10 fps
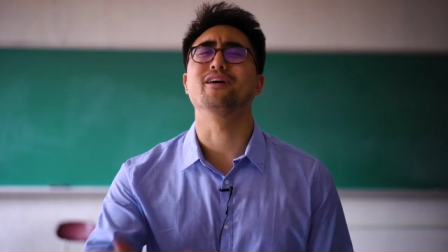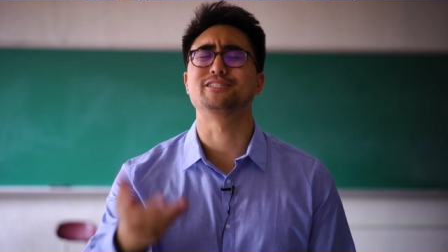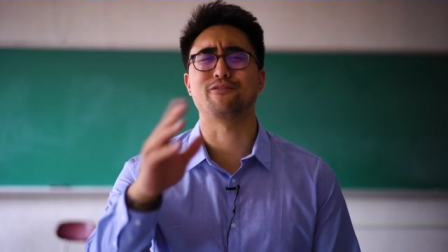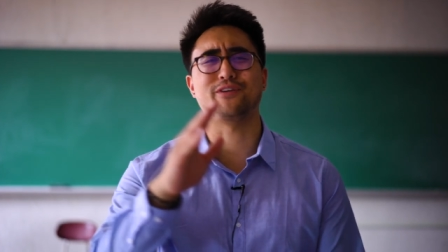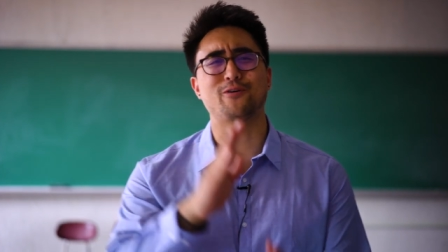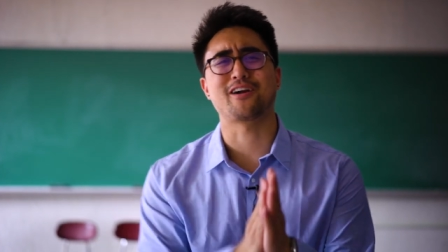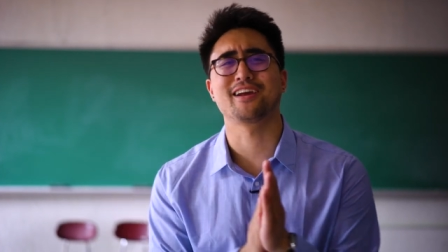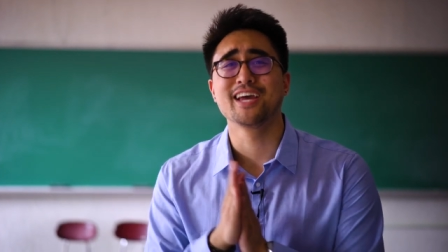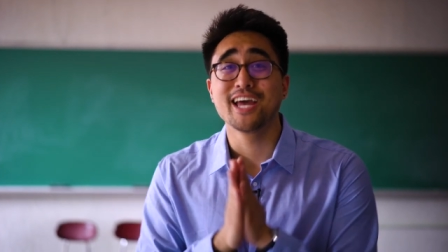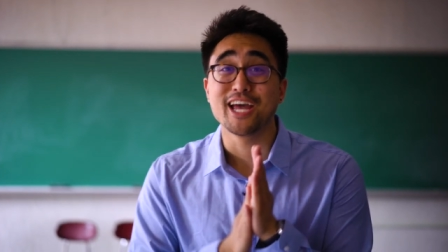well, dear
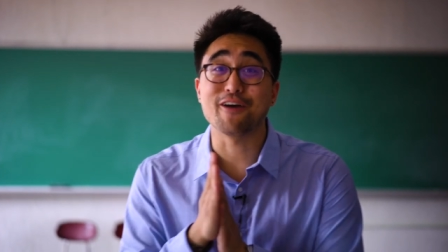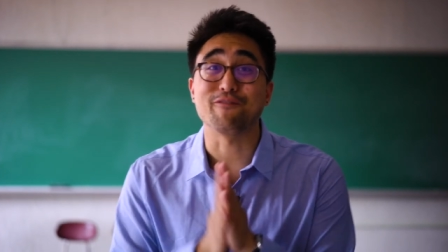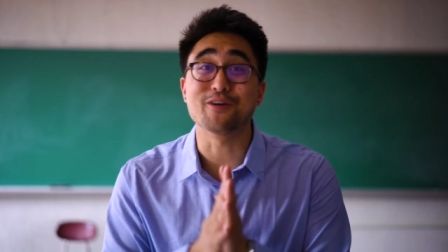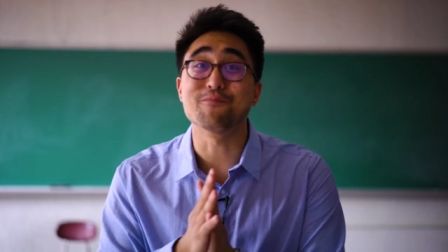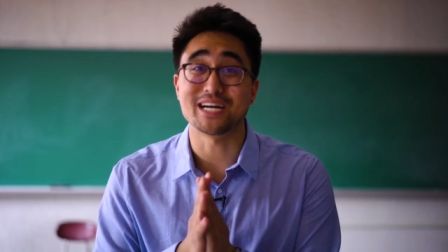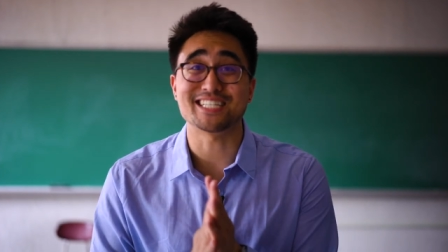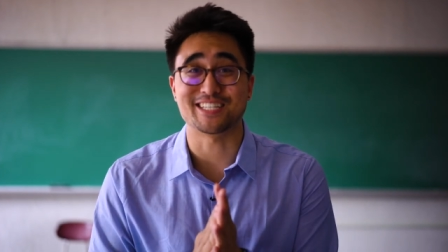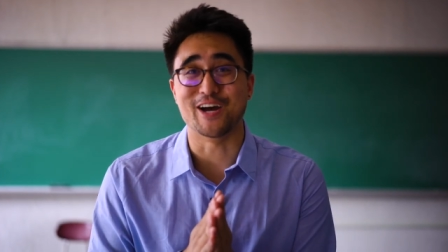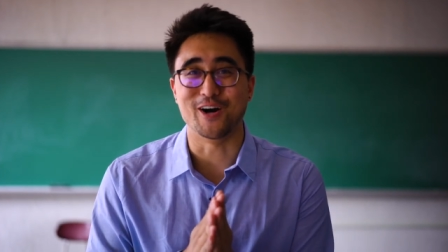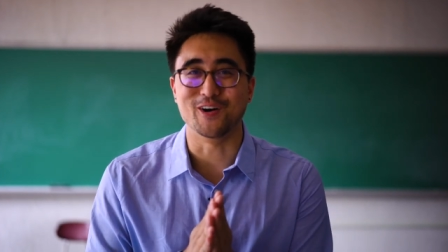viewer, if you
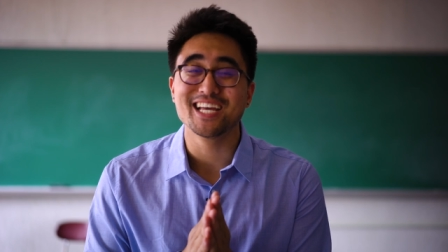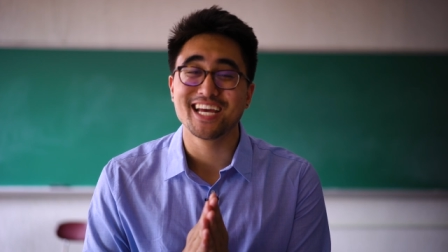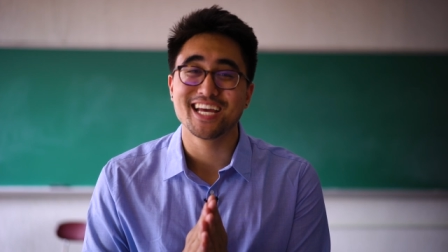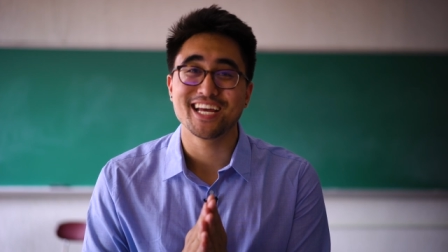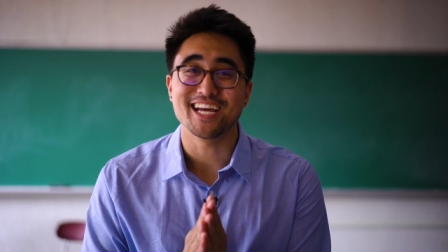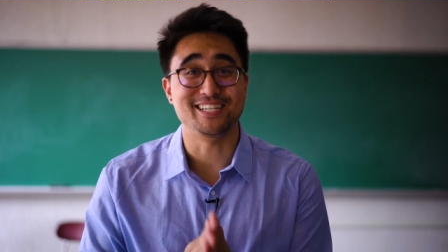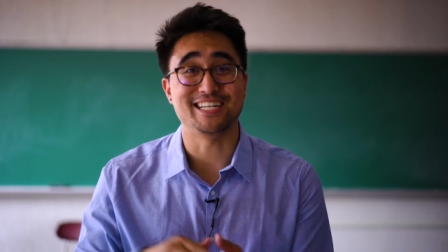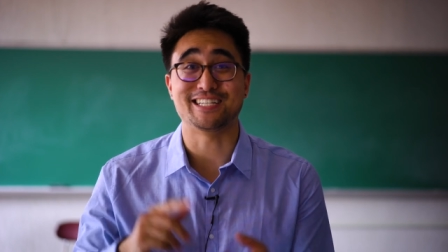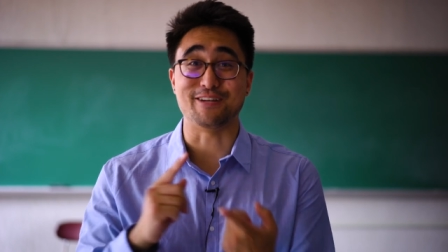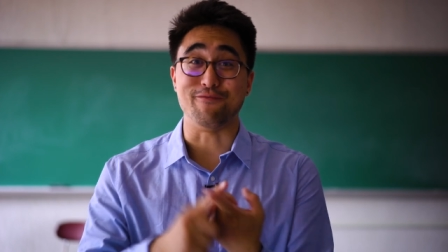must know, it
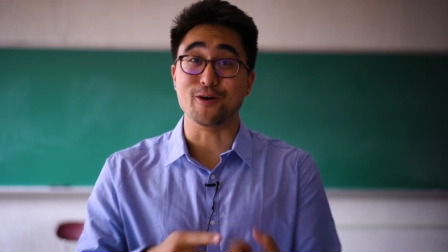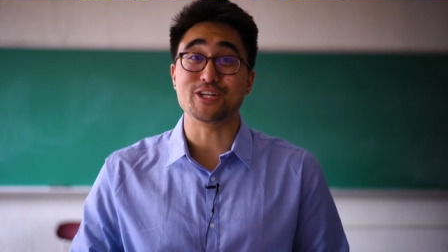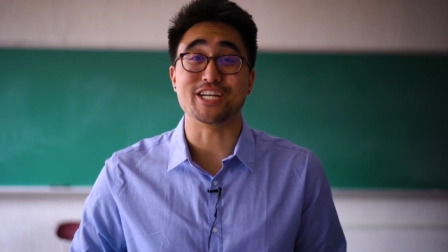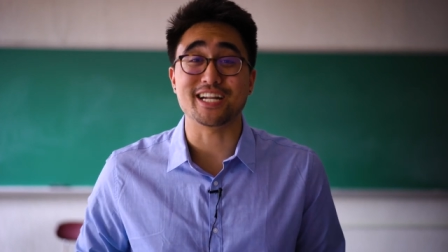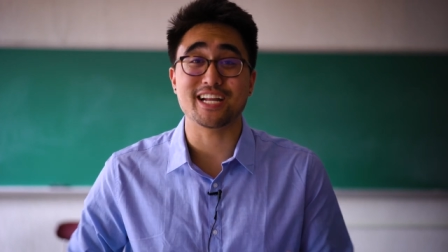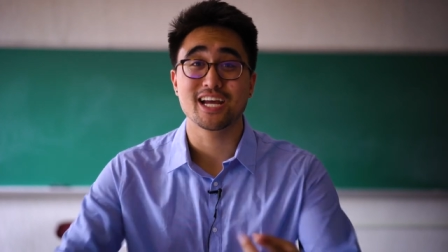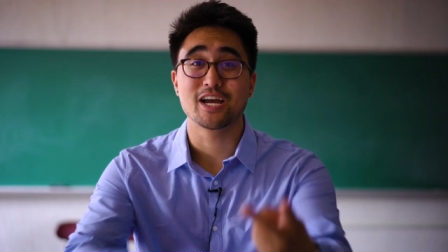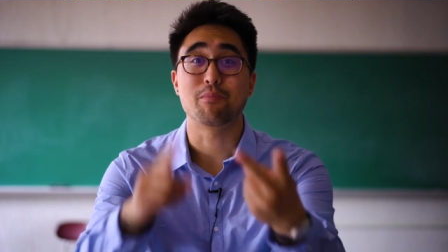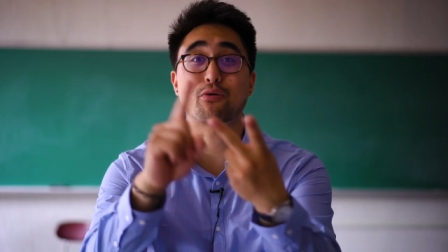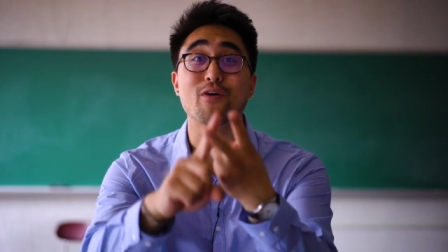takes
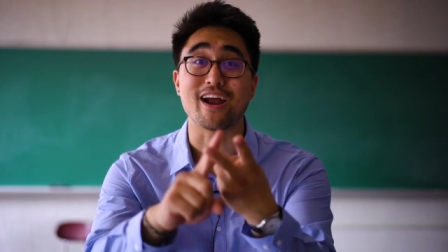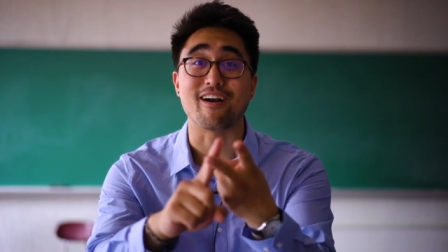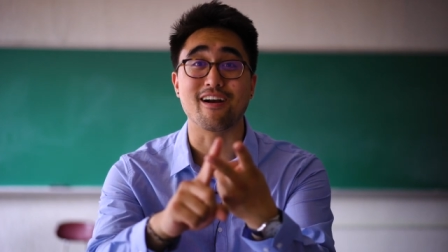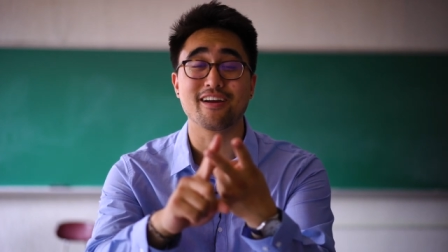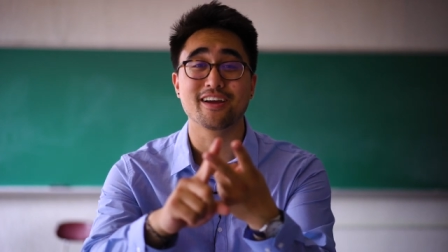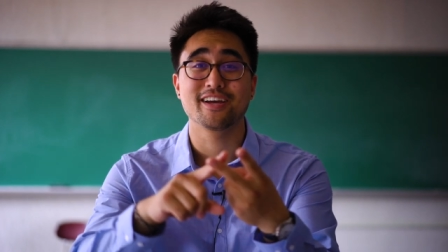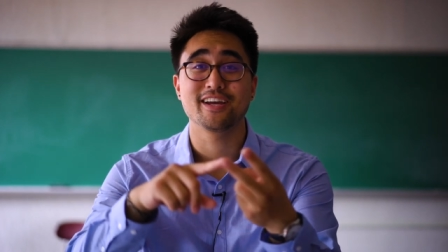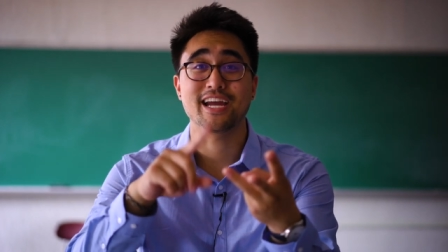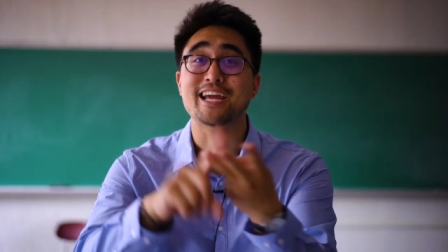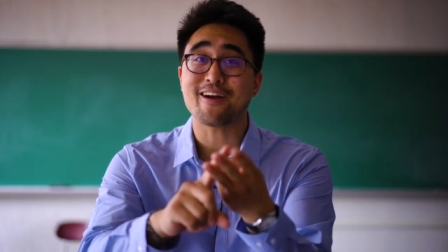devotion, prayer,
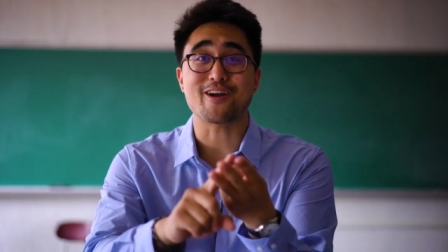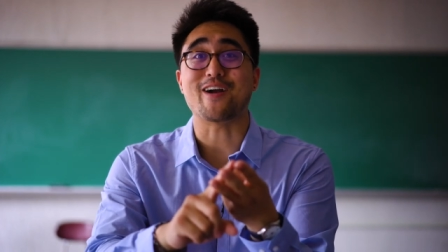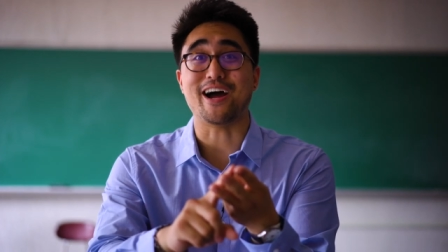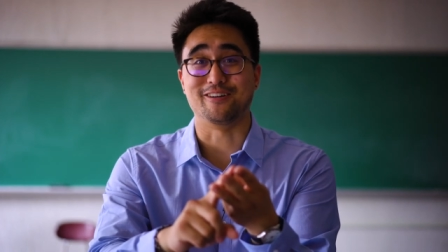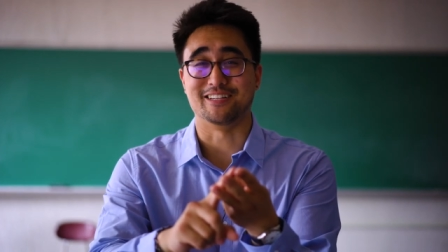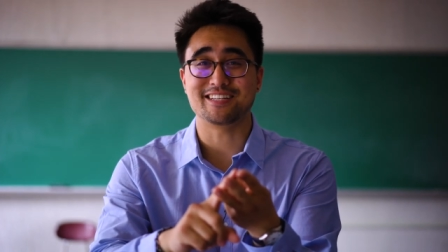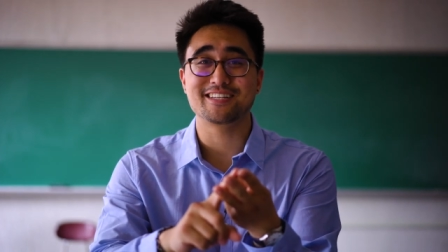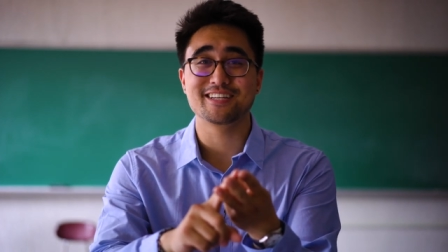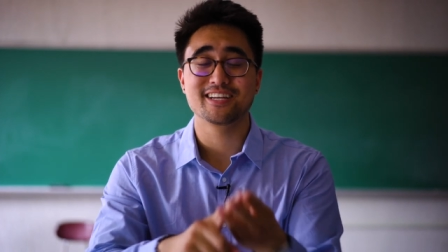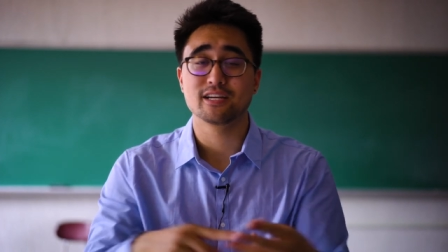and carrier
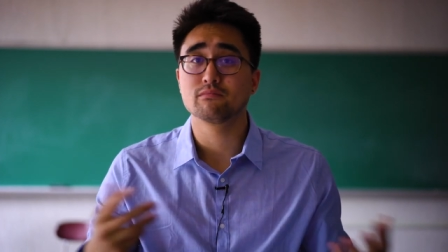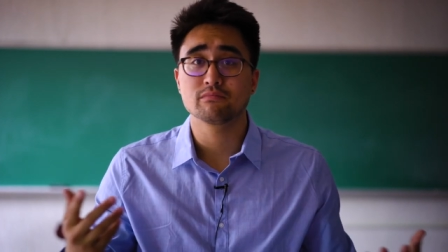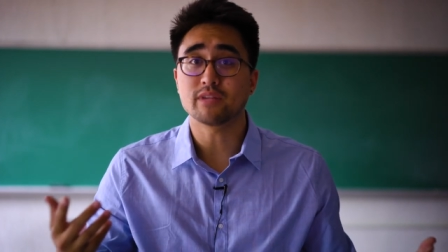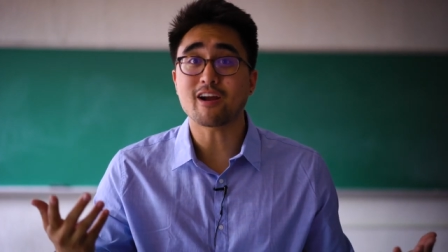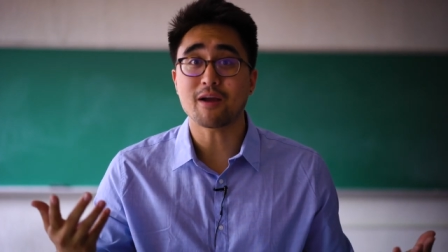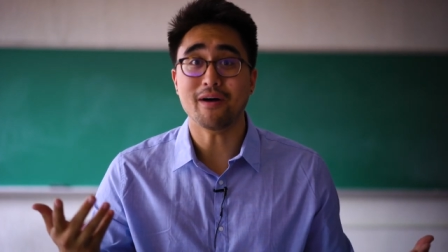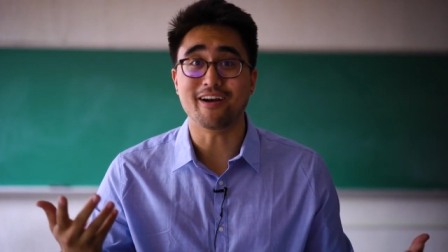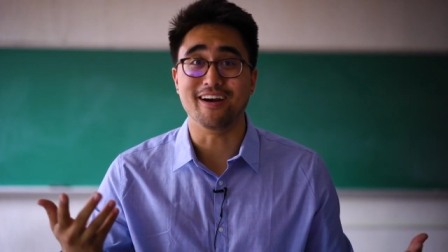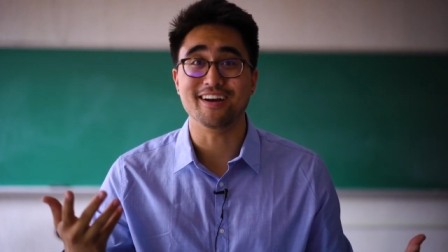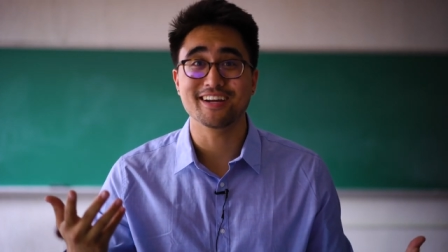owls, like Harry
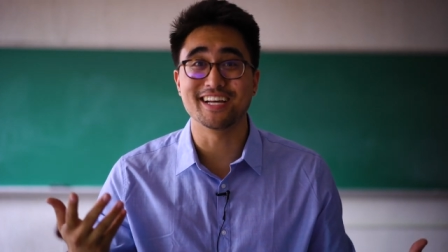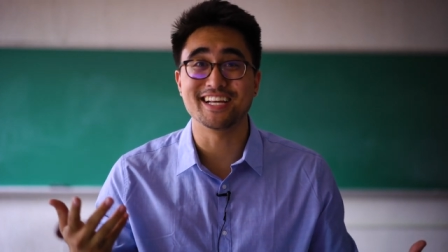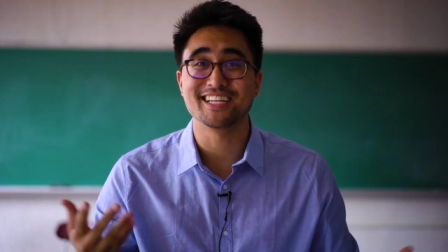Potter.